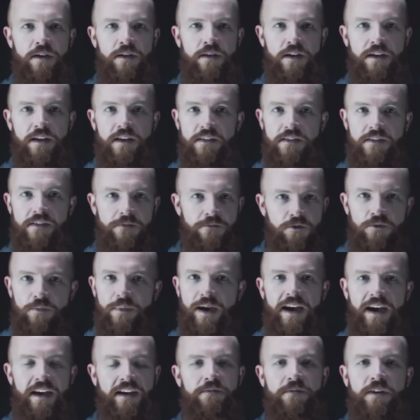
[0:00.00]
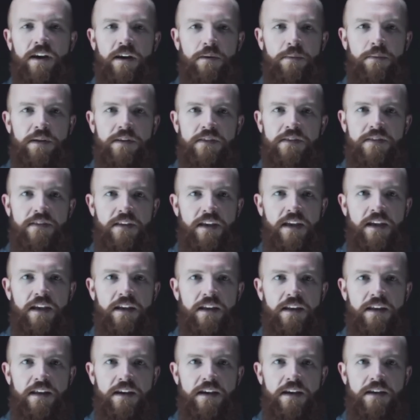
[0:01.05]
against a few Mac environments,
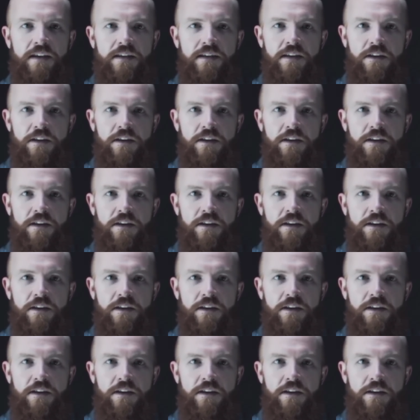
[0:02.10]
and uh,